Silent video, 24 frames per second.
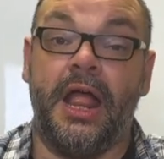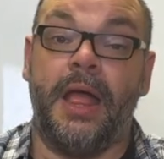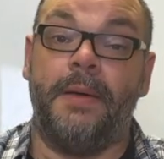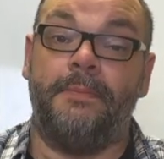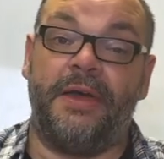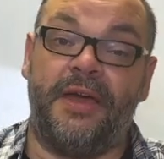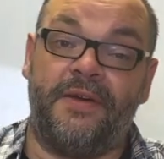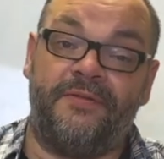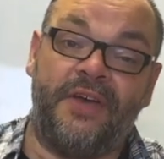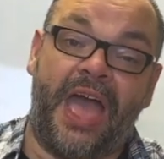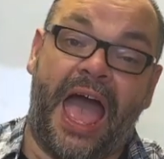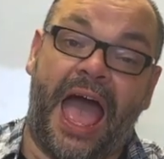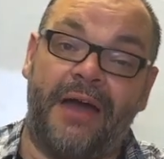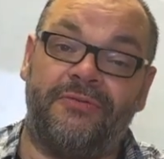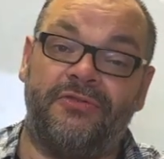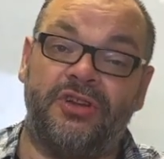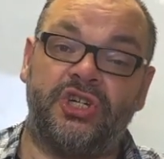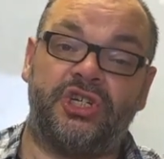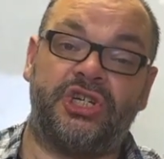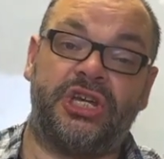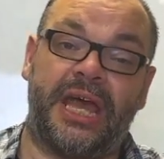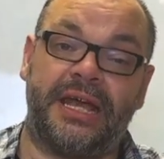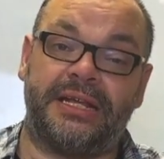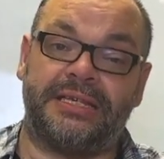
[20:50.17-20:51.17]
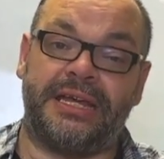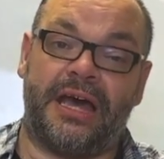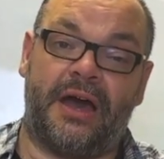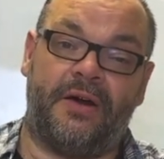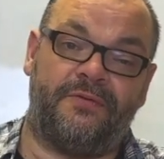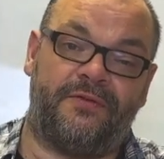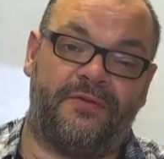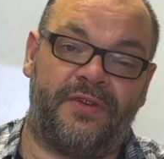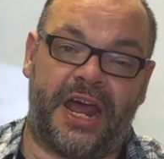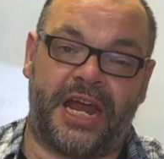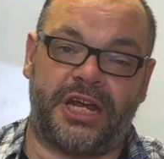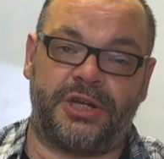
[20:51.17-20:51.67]
But if you haven't checked
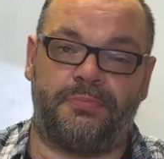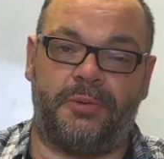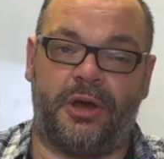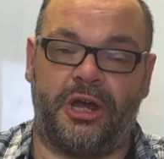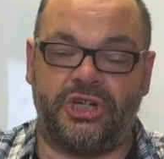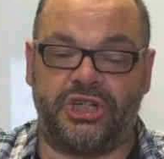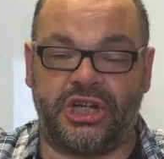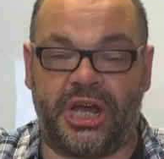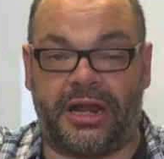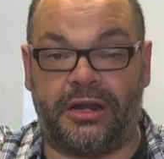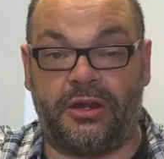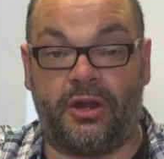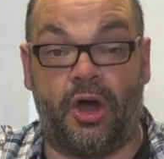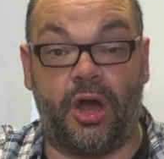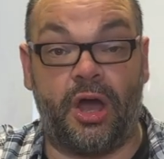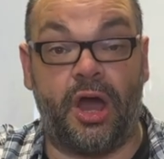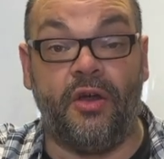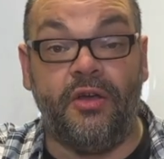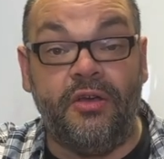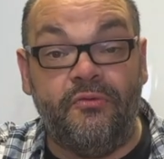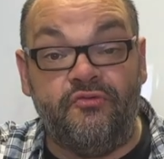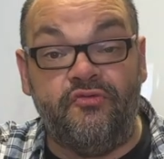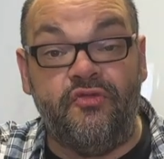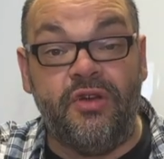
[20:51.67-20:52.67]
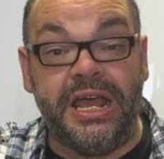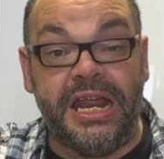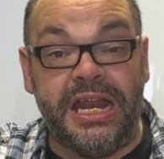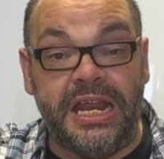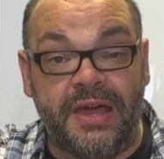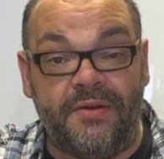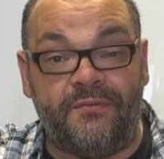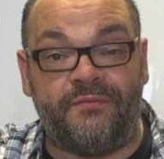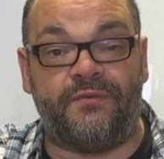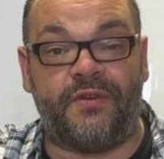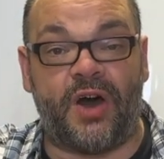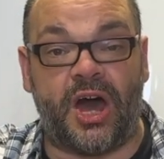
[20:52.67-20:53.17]
out Flash by Chad Long, I really
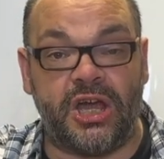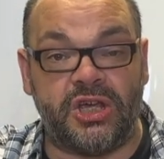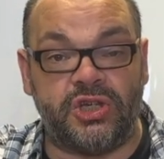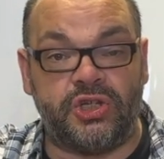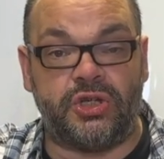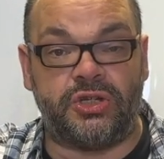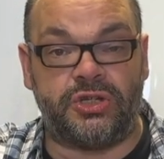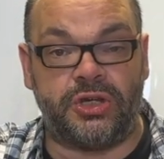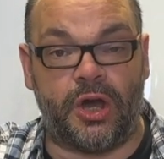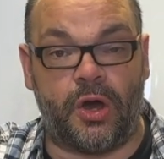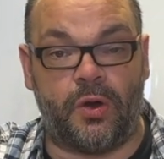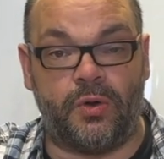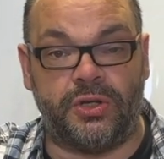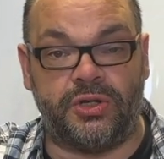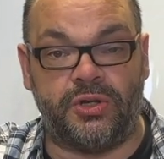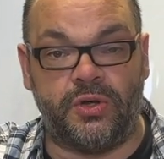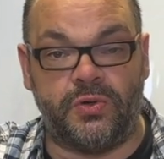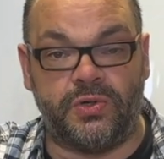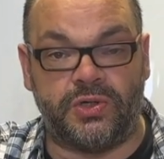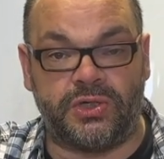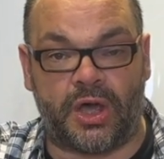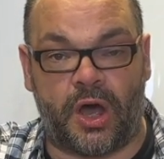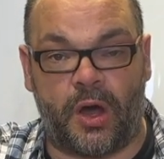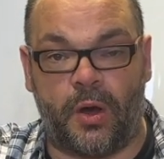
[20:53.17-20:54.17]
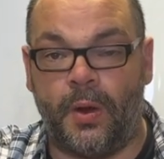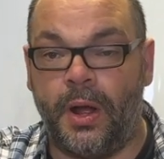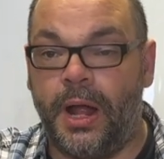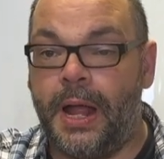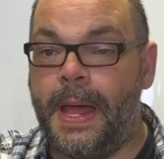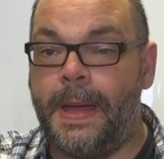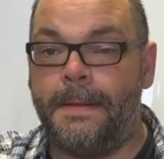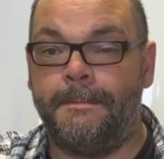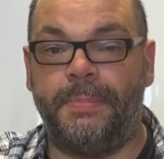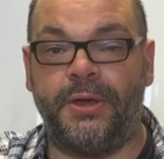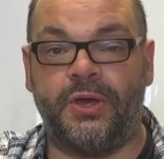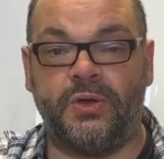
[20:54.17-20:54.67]
advise you to go and do so
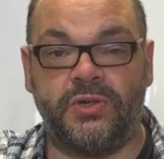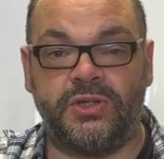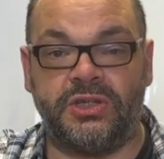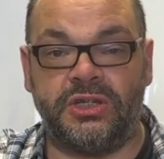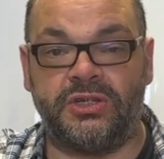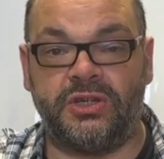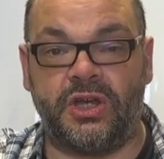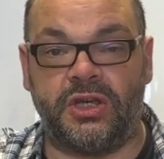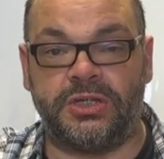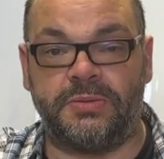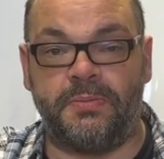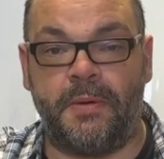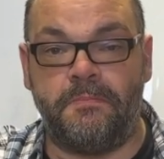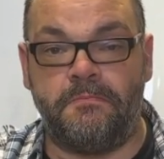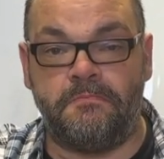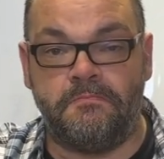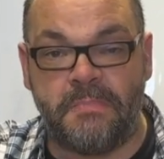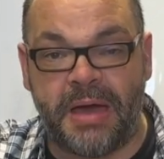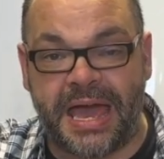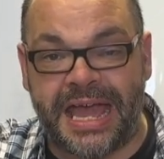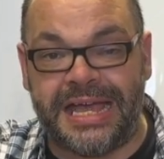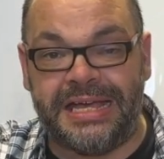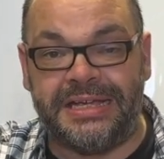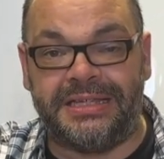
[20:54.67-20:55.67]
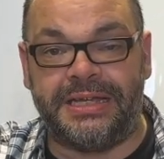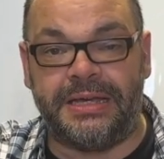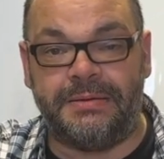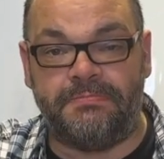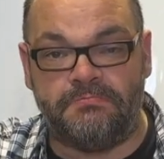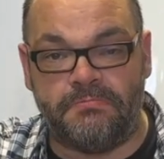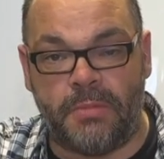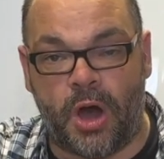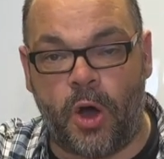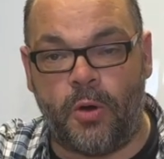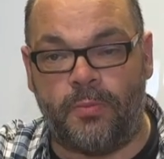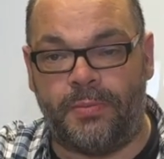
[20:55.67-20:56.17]
because it's got some
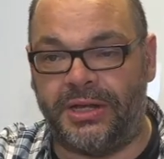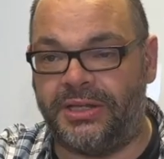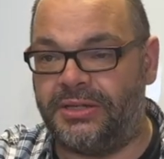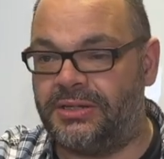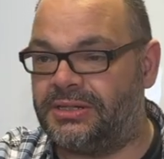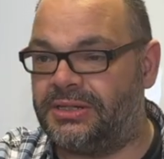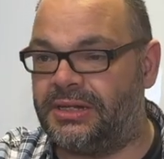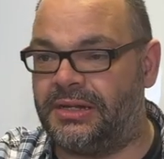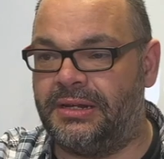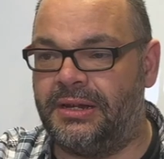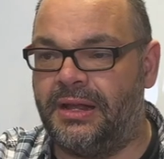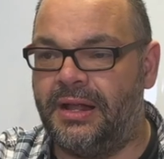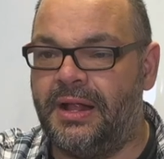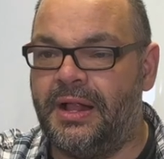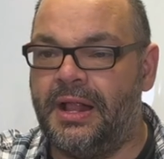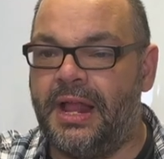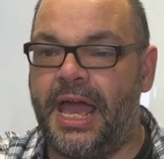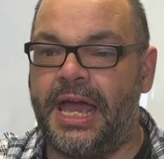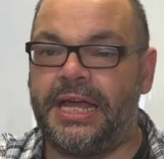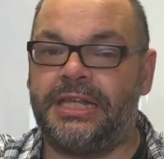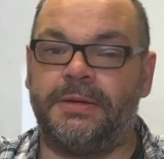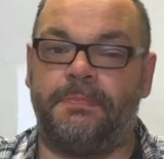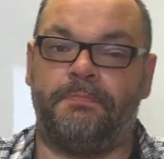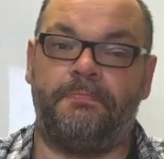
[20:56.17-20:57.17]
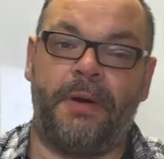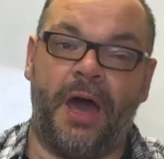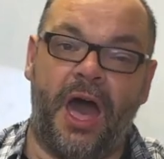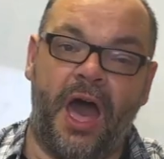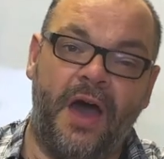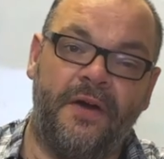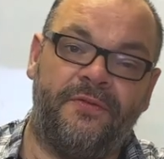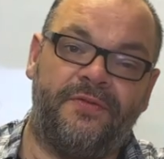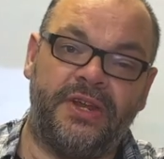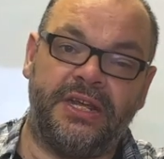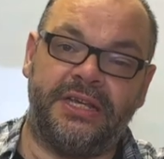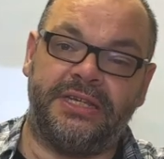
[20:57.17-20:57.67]
amazing moments and it's a
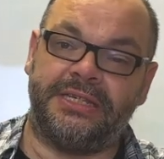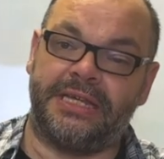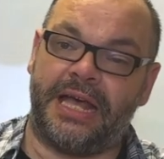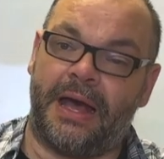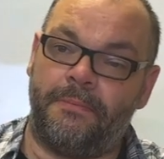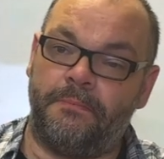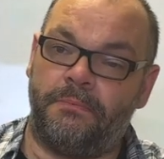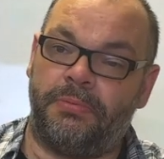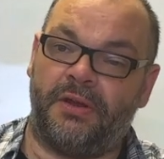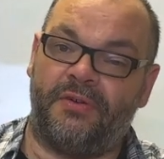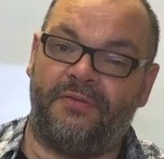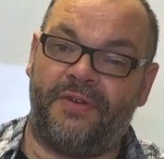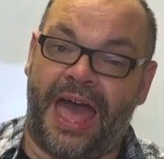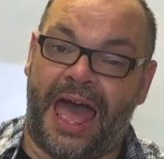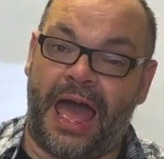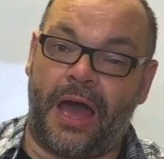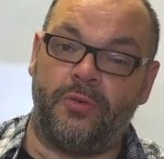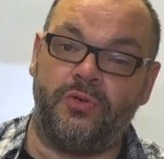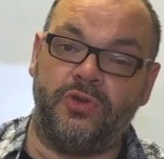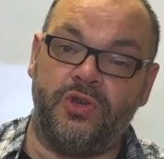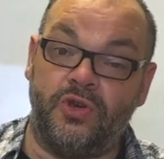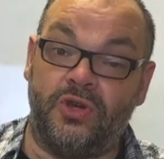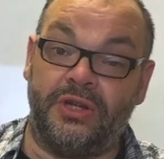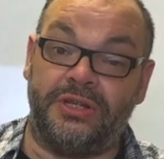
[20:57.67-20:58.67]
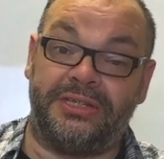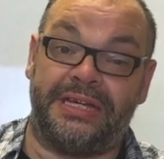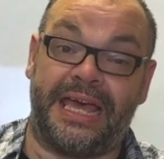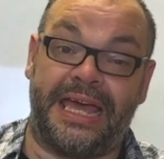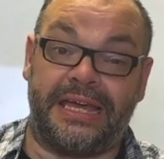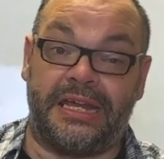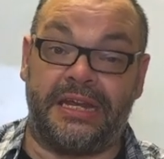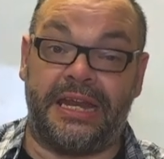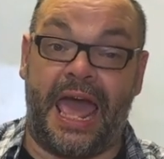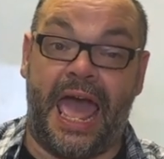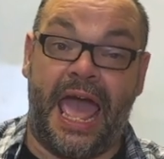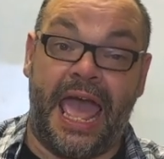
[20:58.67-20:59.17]
perfect example of how you can
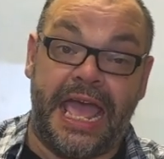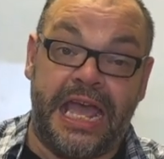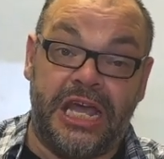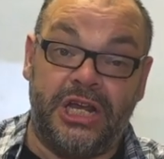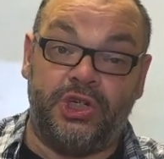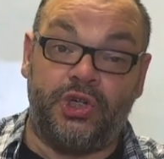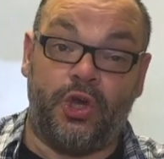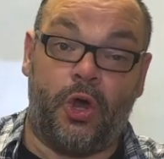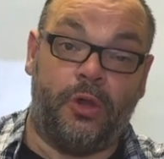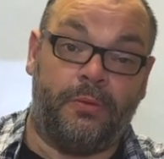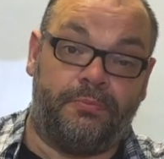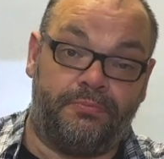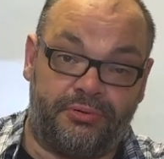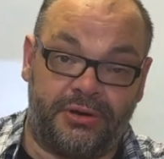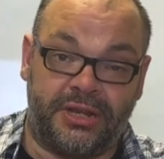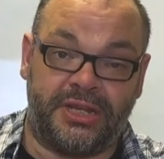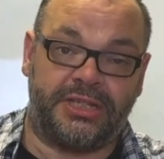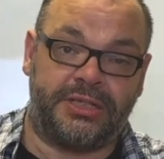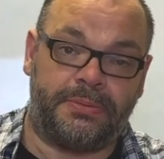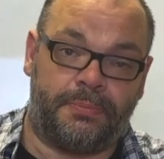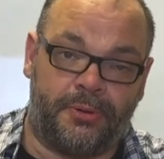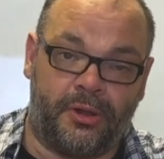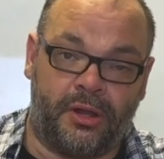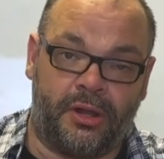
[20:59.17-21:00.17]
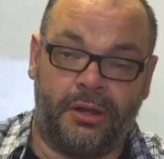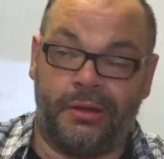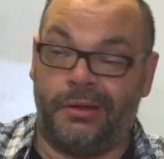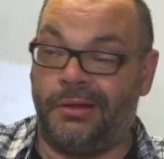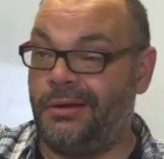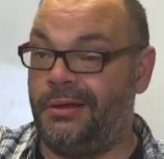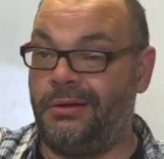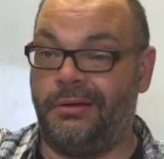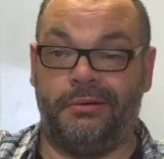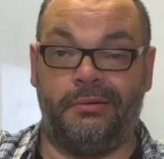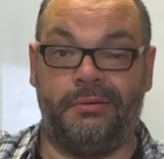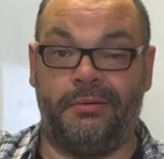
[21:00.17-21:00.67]
take an age-old principle
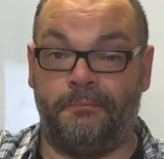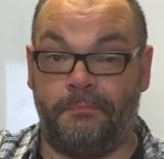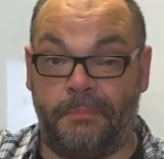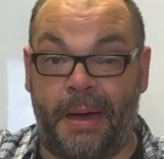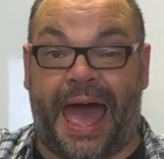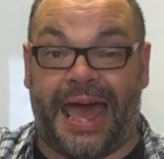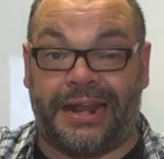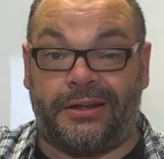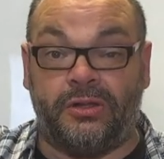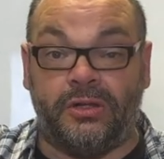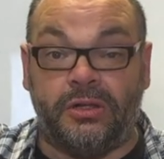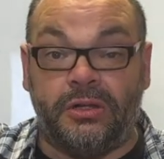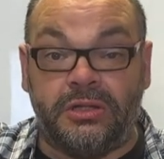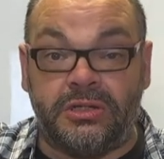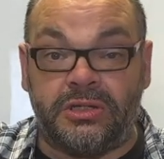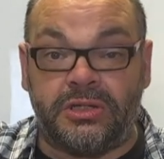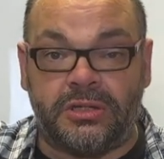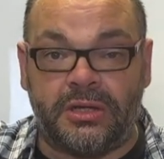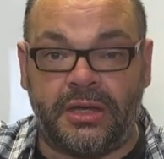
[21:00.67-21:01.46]
paddles